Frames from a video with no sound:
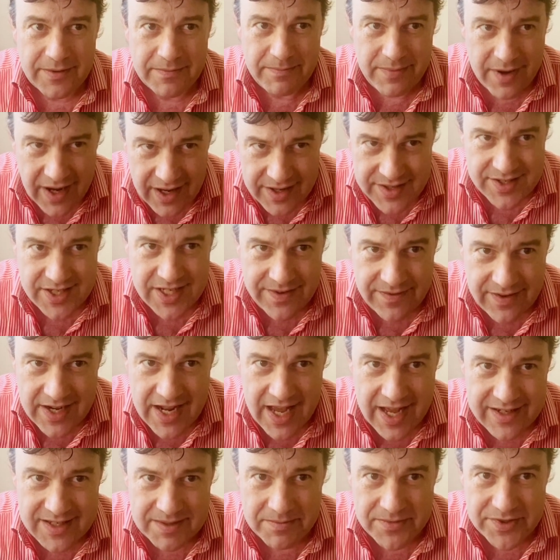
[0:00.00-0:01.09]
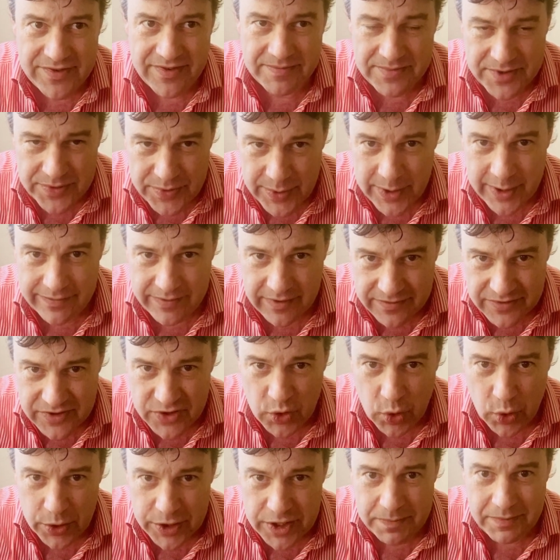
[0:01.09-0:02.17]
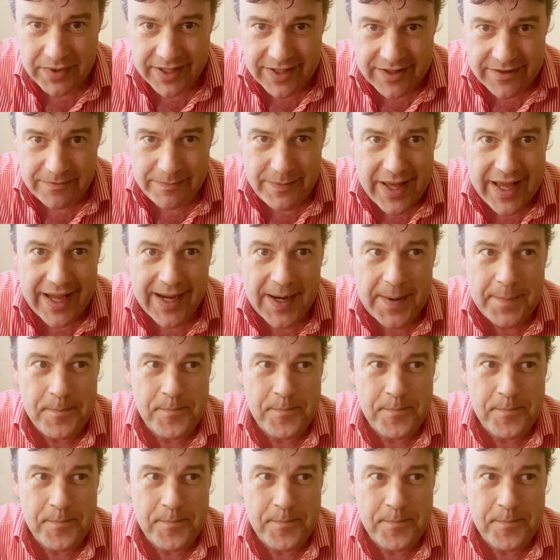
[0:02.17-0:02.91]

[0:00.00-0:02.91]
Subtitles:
past Stephen Adams, from swerve of shore to bend of bay.